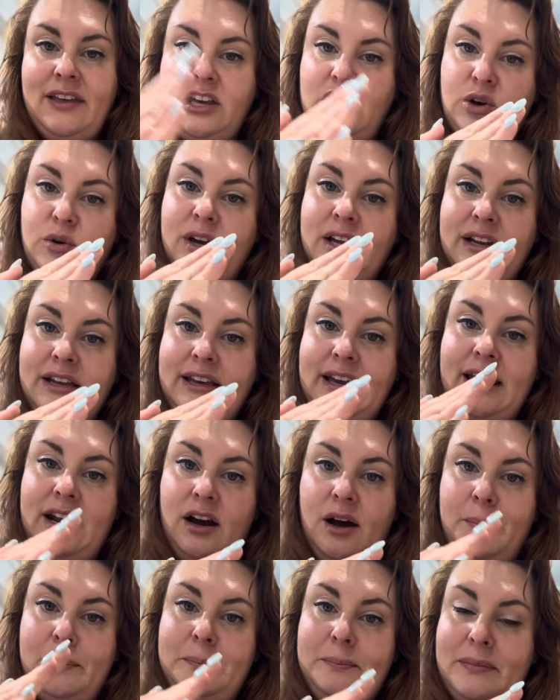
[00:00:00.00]
that you can get
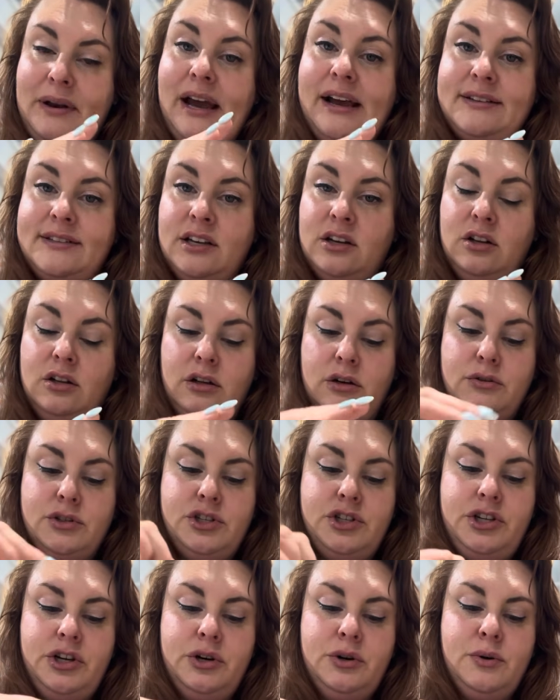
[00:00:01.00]
up nice and
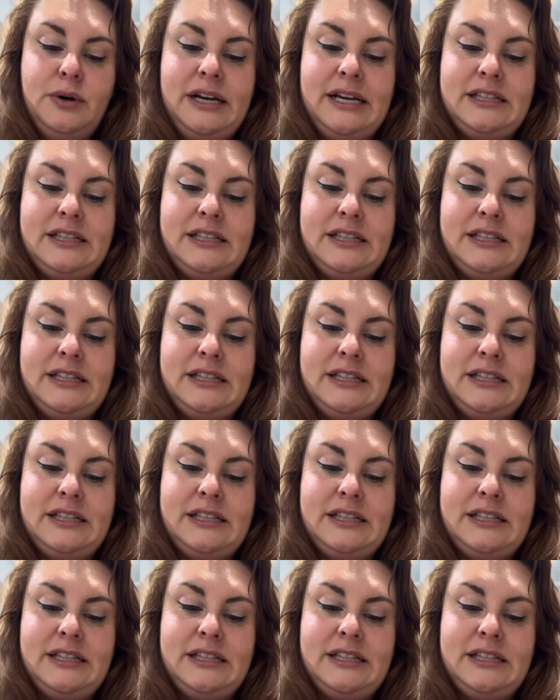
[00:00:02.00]
close to,